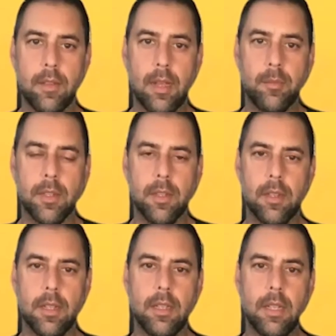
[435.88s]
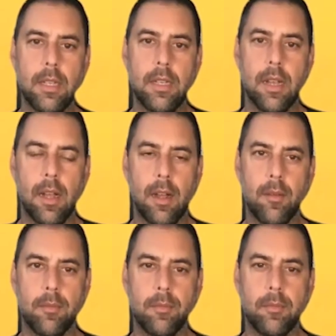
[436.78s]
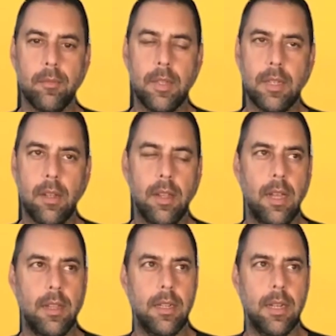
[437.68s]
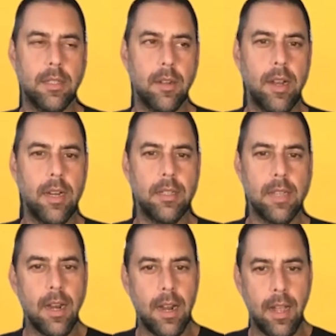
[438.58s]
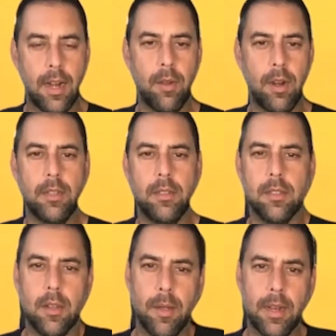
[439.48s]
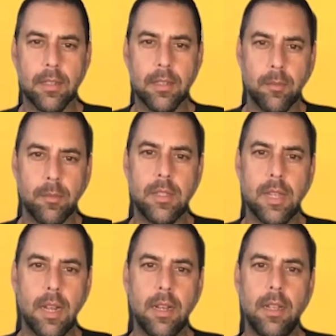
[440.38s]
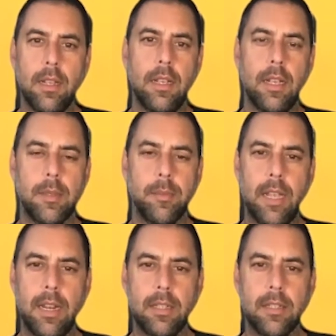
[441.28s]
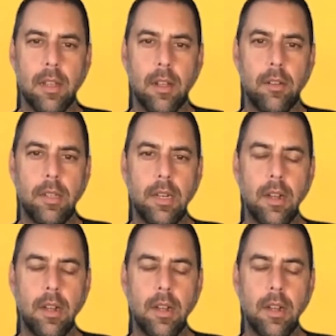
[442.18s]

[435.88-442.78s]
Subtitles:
absolutely. No, I think that's a great insight. And I want to just go back to something you said at the beginning. So,